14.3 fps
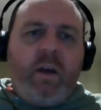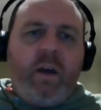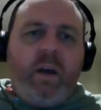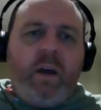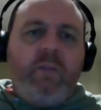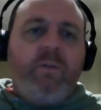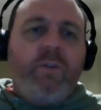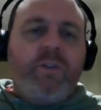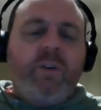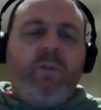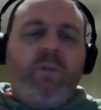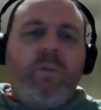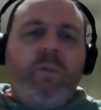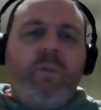You've also
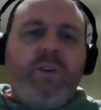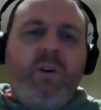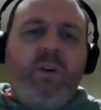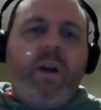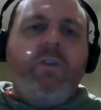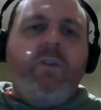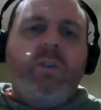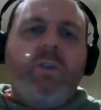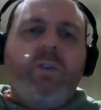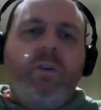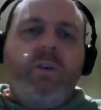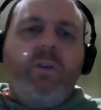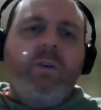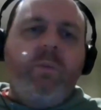got Rob Schneider, who's a
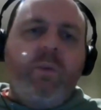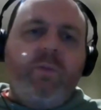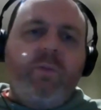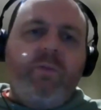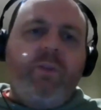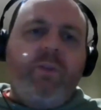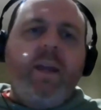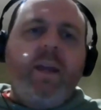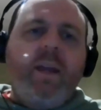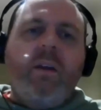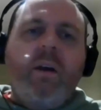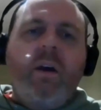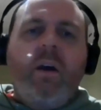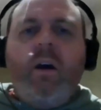long-term friend